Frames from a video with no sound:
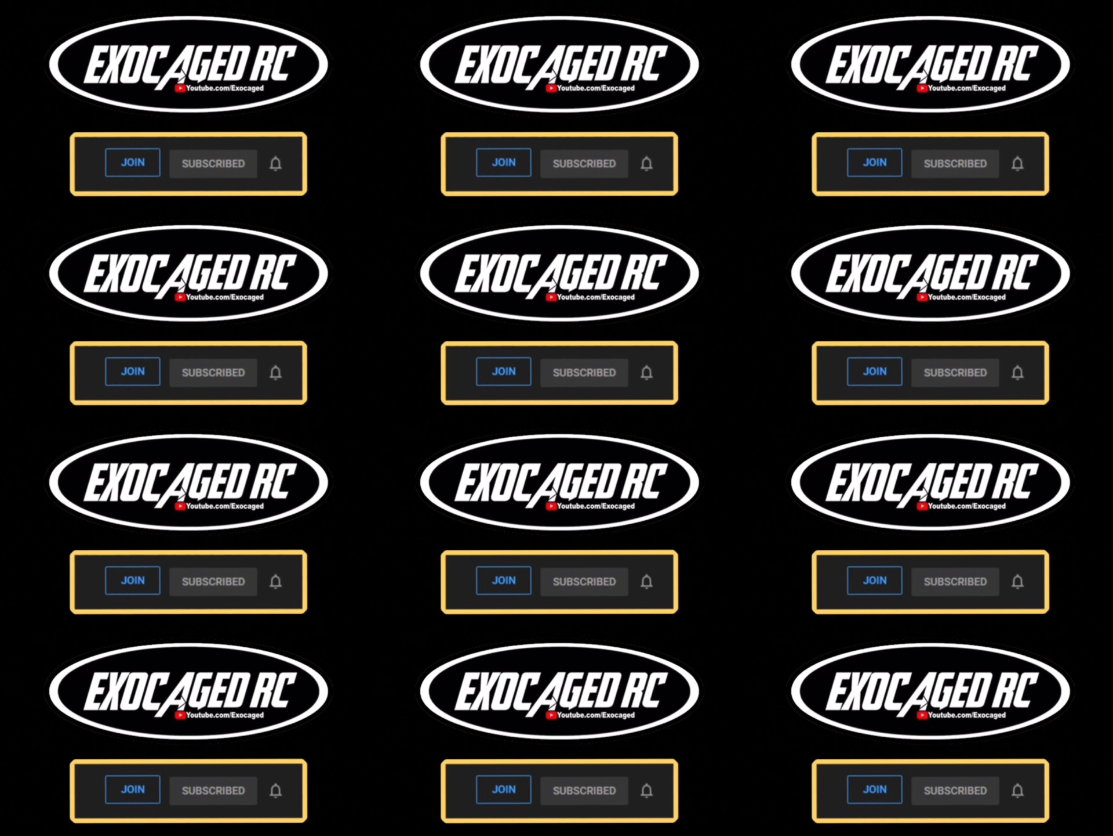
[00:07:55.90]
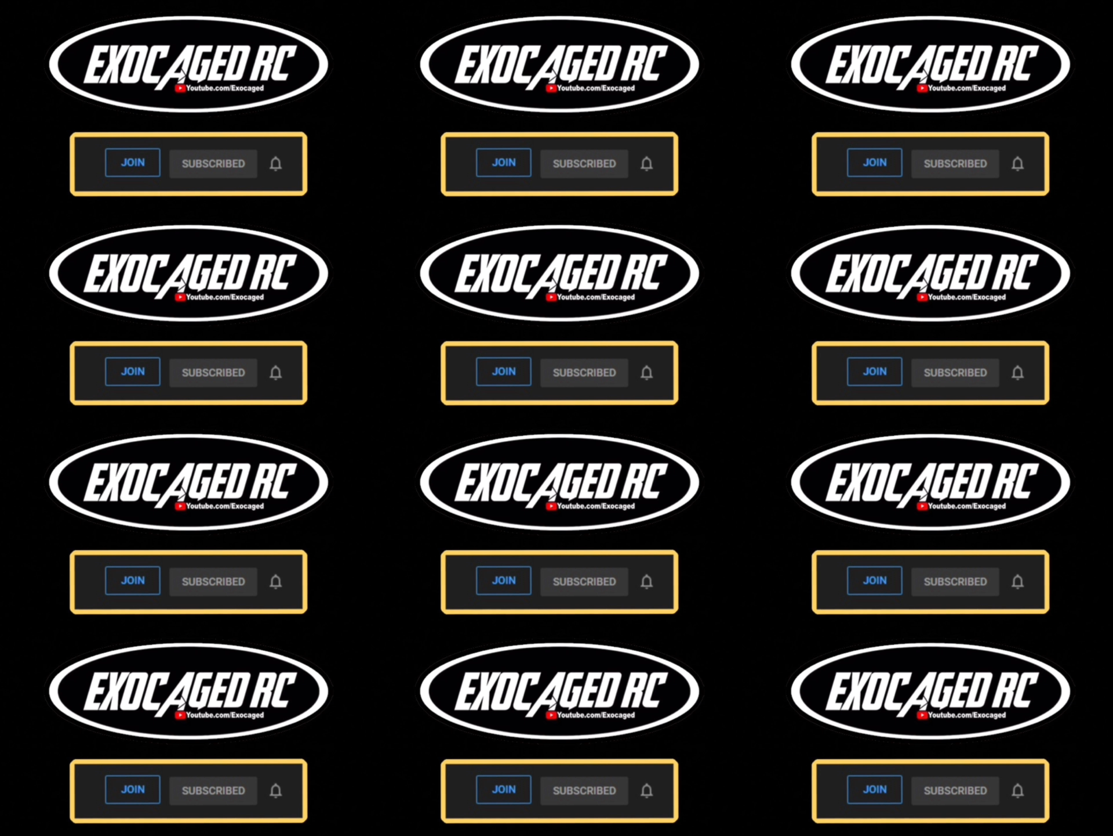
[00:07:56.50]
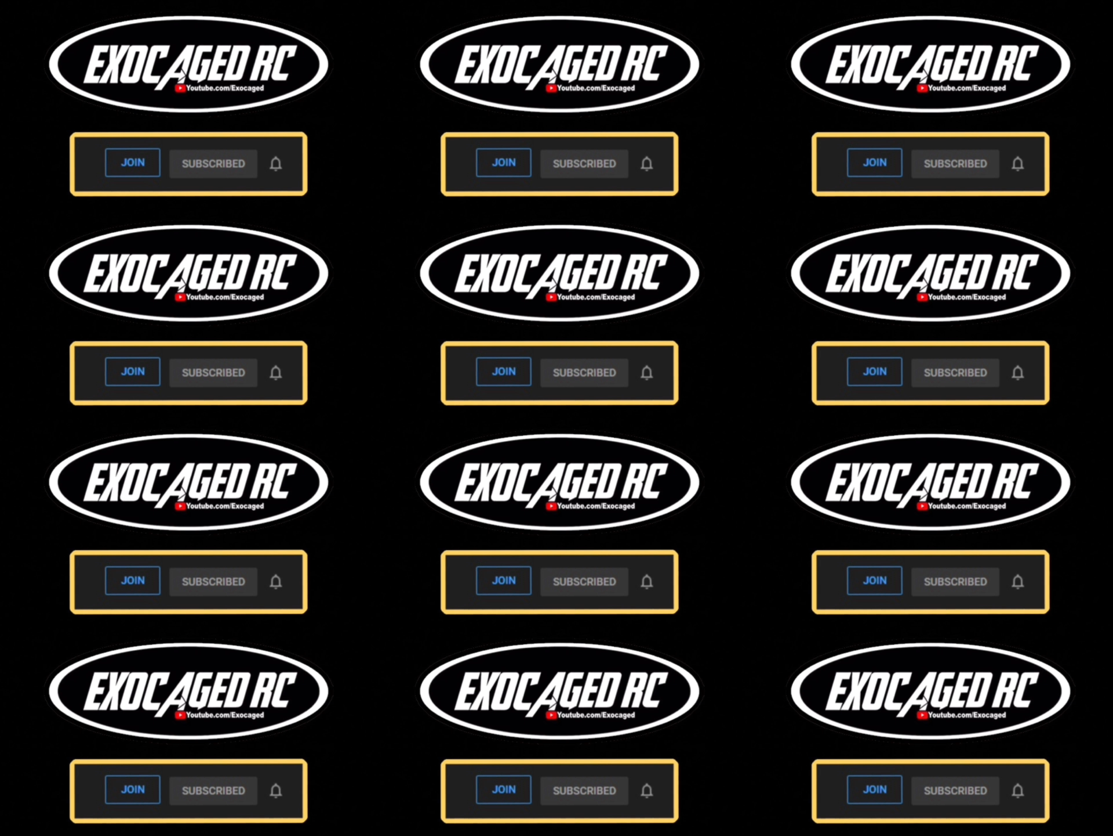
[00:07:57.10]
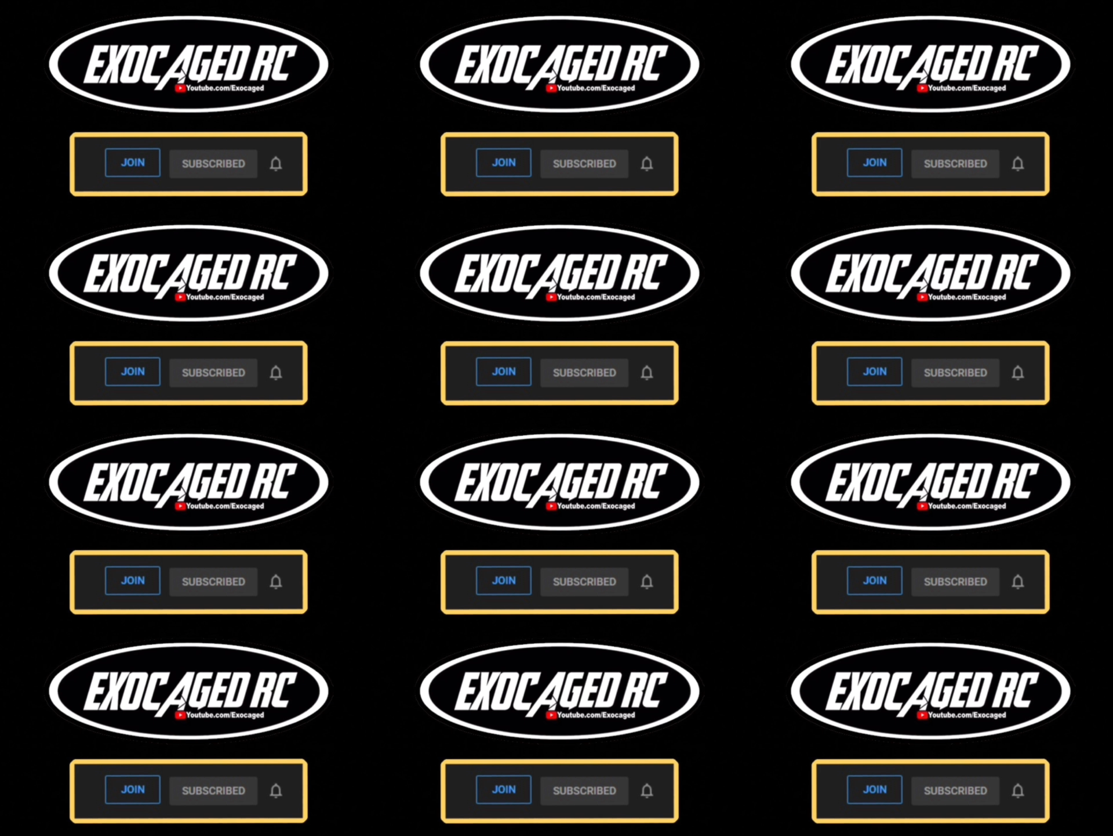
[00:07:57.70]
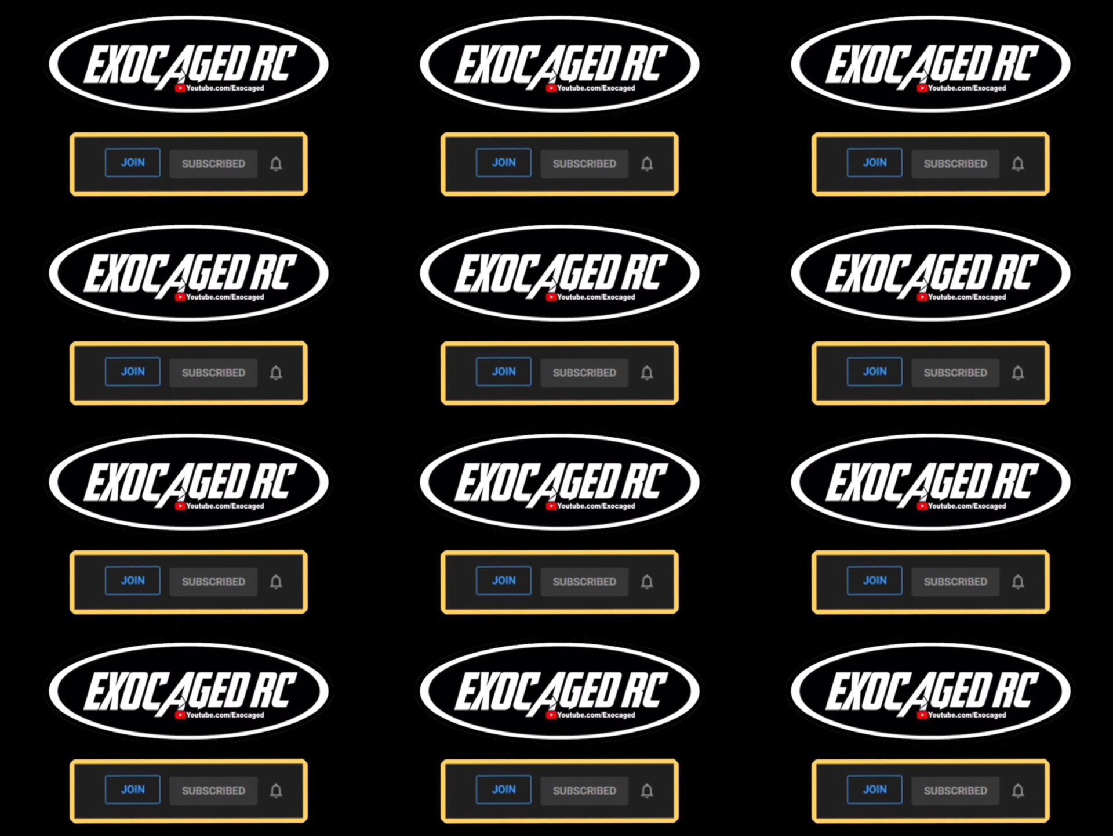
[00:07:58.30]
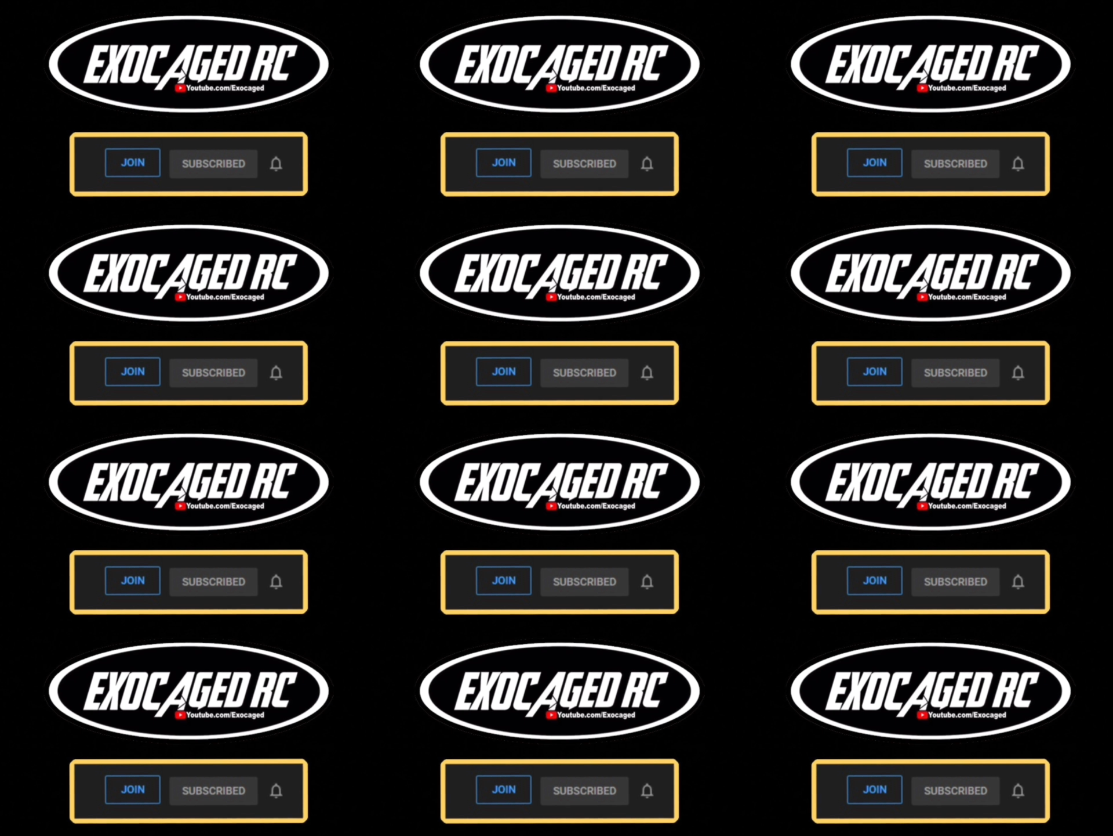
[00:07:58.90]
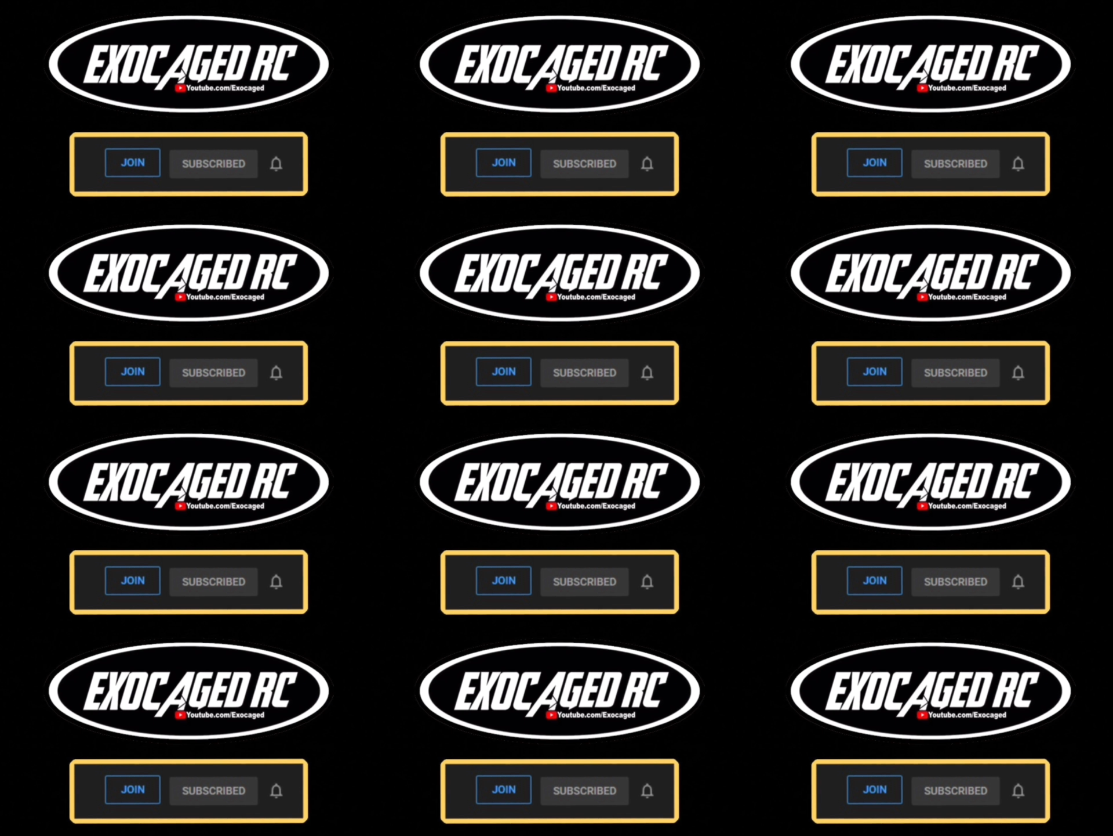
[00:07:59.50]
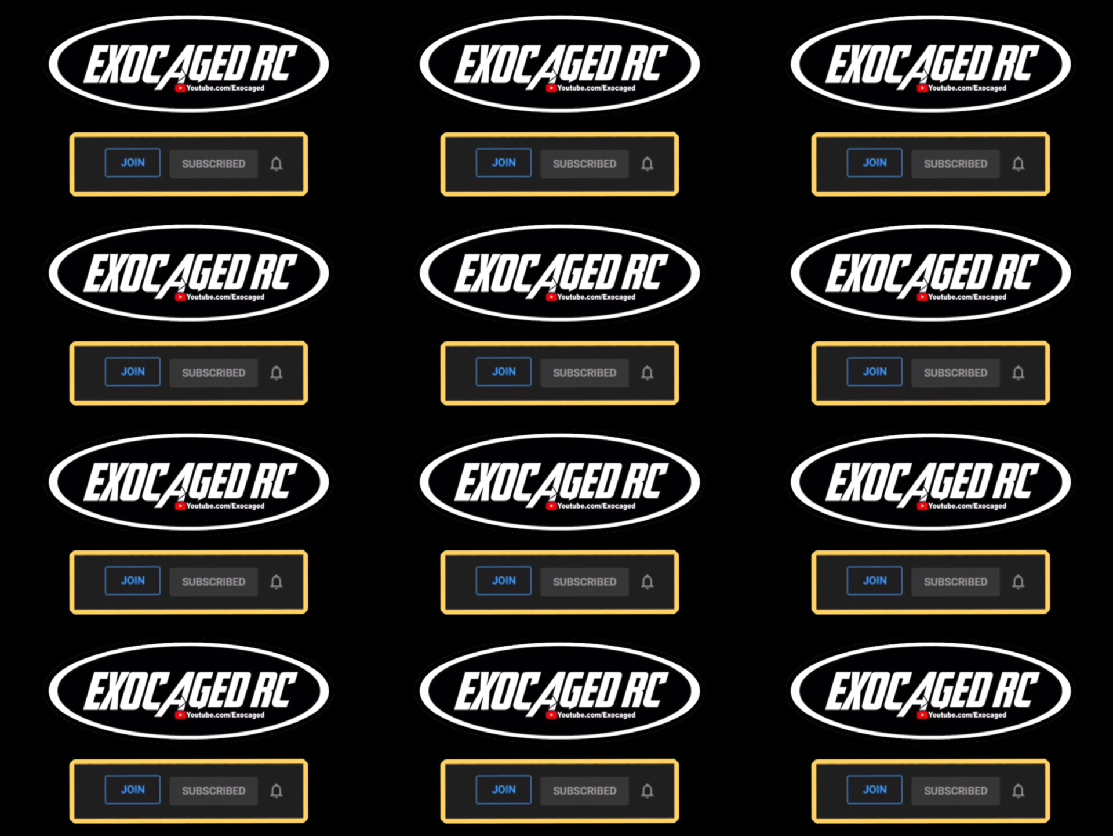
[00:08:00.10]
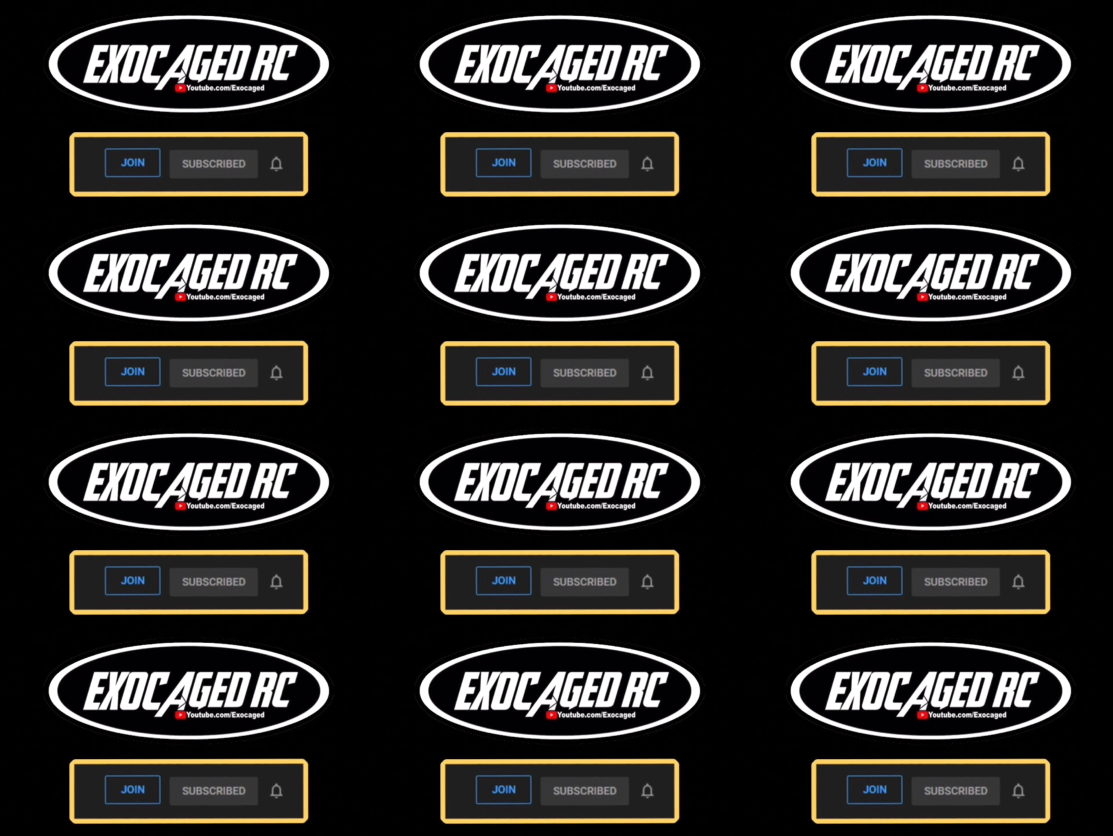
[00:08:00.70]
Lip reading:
Nobody's mouth can be seen.